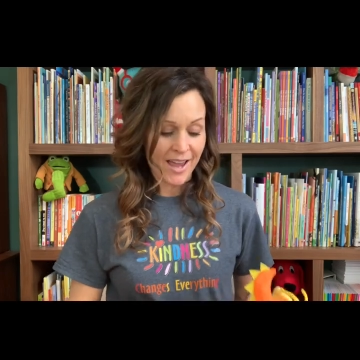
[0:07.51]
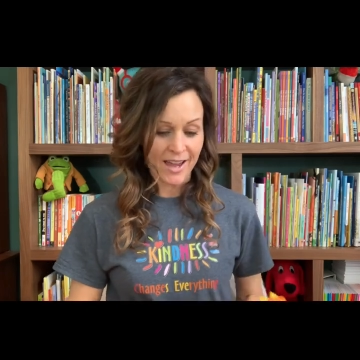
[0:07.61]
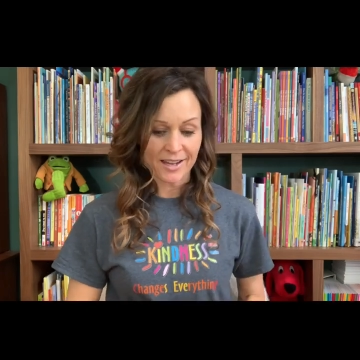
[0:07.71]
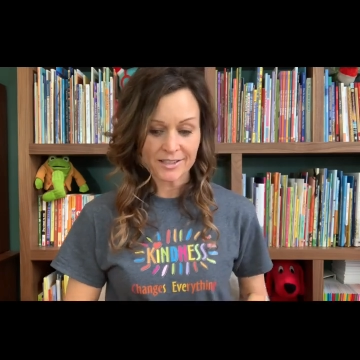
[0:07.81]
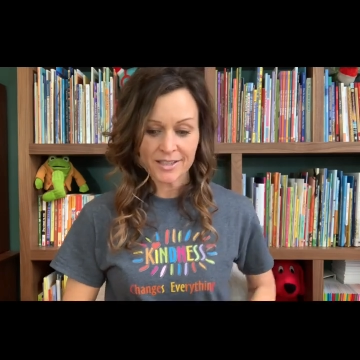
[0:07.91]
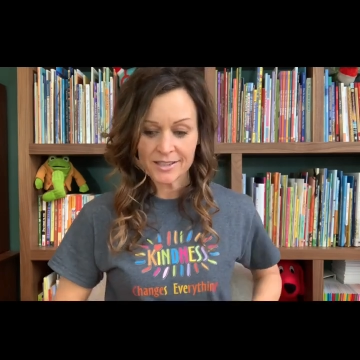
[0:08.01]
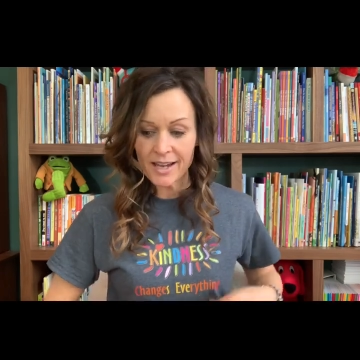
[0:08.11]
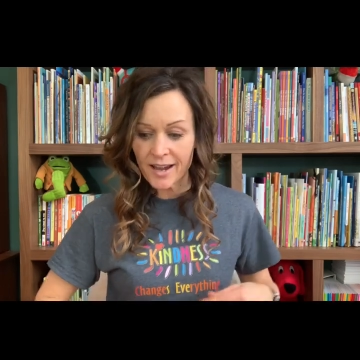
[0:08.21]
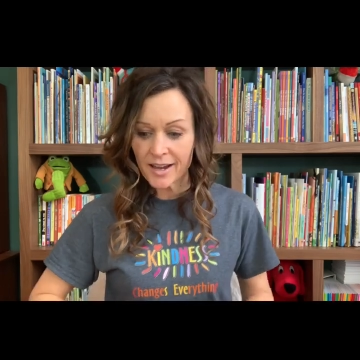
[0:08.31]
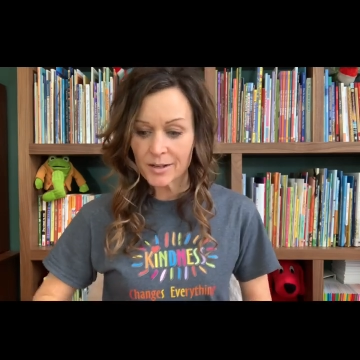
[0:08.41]
and
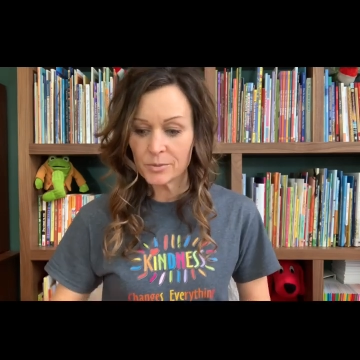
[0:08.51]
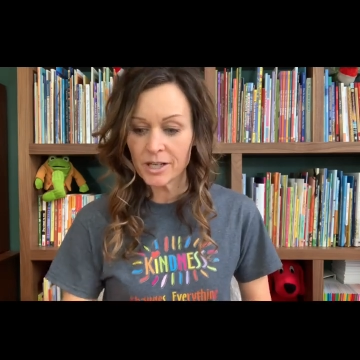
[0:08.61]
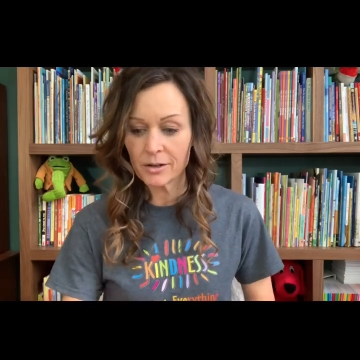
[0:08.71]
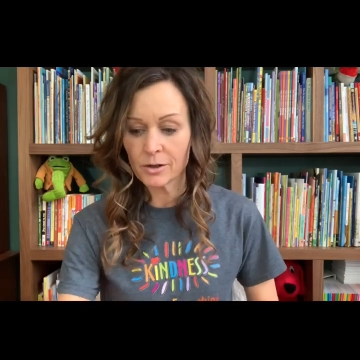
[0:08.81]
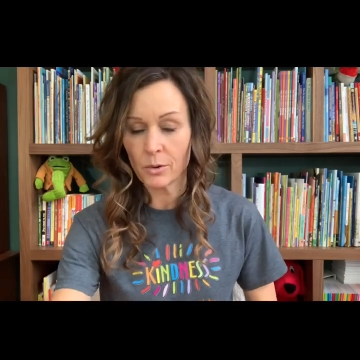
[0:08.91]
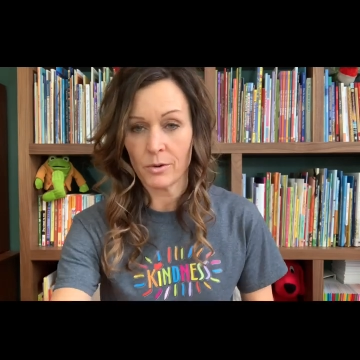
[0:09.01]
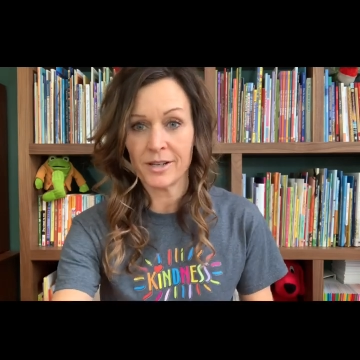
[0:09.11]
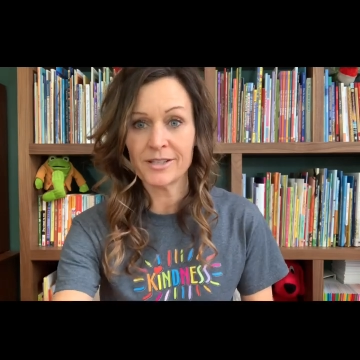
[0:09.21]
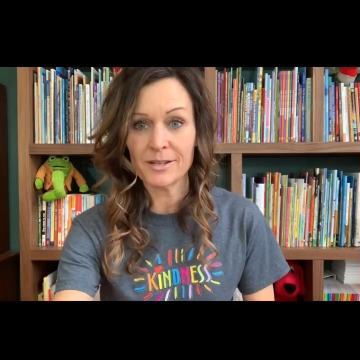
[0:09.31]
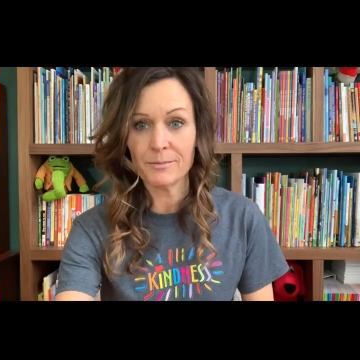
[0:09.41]
today we are
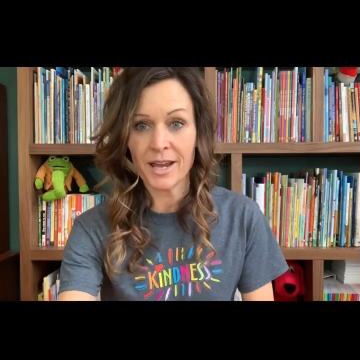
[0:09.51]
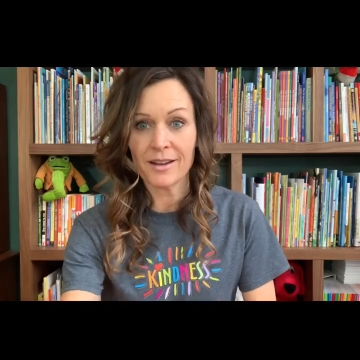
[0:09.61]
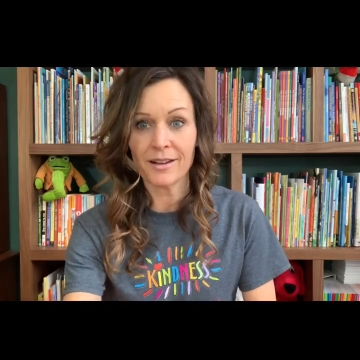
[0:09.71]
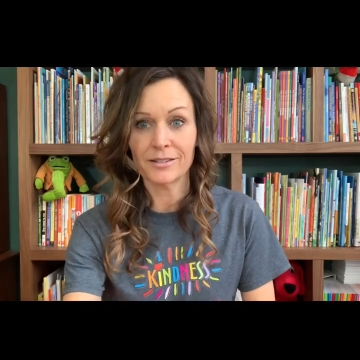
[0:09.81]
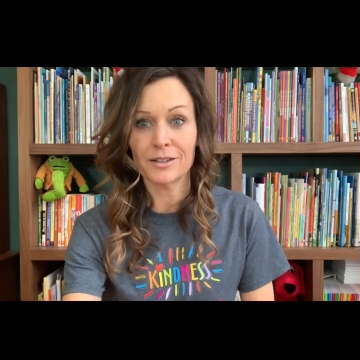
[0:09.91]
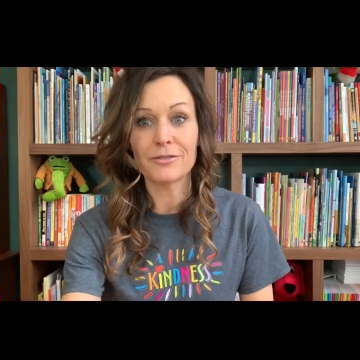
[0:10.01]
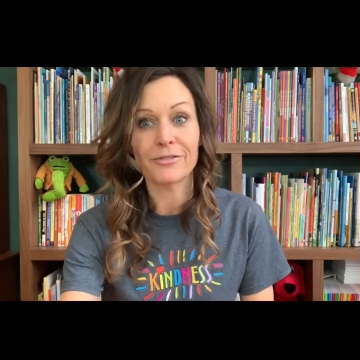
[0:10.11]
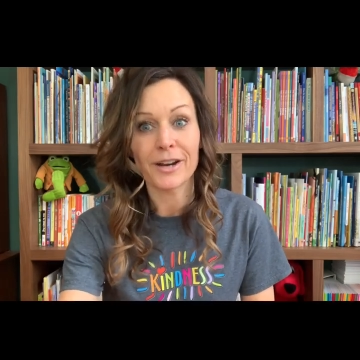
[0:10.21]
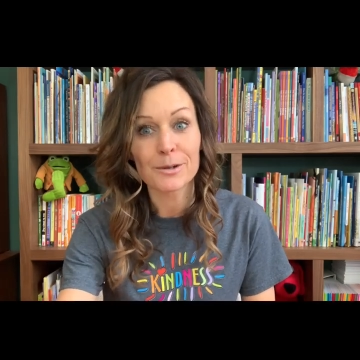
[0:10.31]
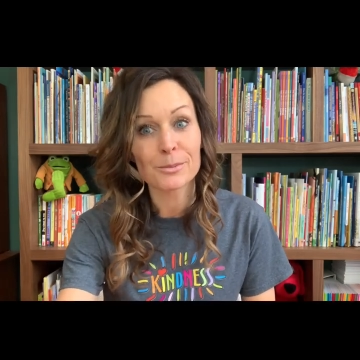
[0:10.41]
going to make a little
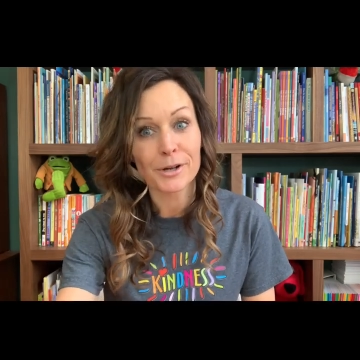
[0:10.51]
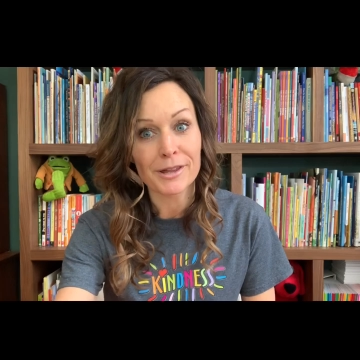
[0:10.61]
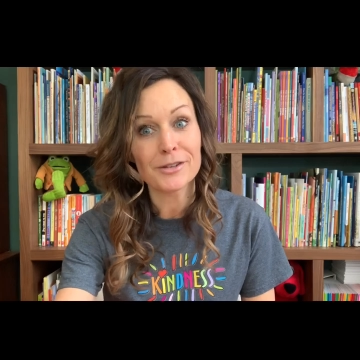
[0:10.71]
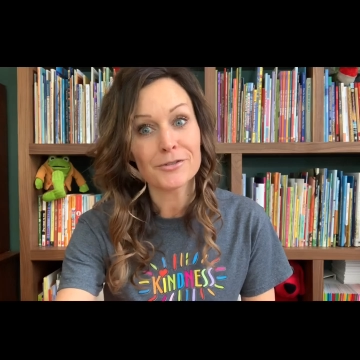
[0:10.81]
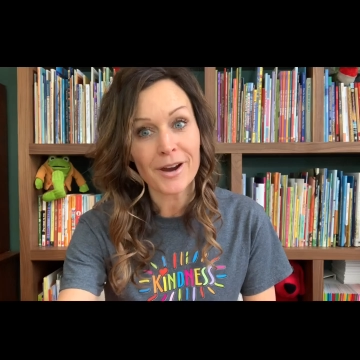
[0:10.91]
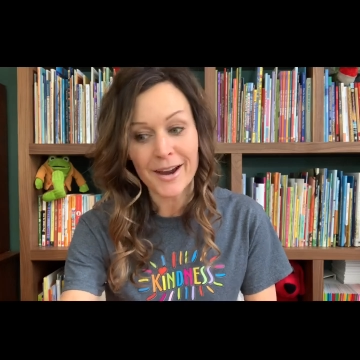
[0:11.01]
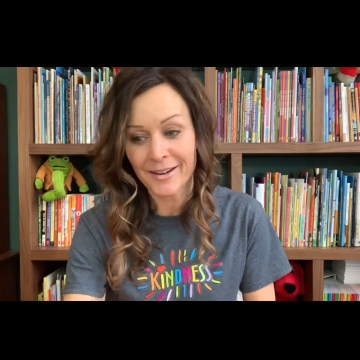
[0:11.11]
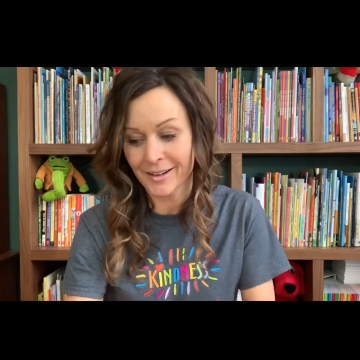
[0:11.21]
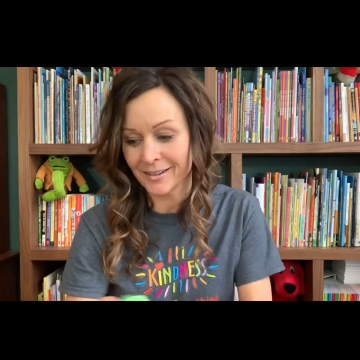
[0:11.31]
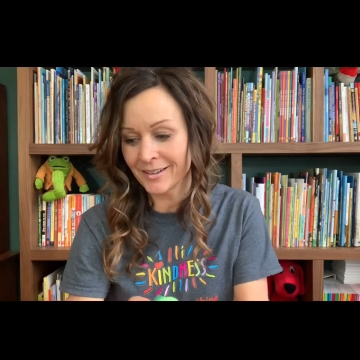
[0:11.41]
fire breathing
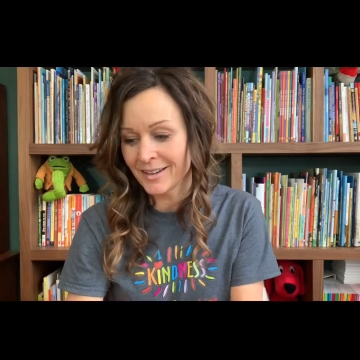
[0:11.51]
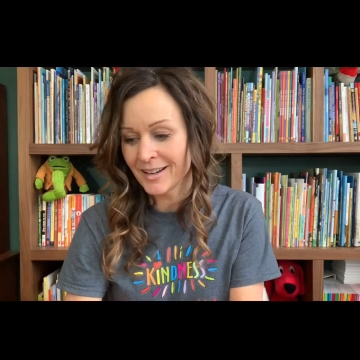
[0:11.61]
dragon.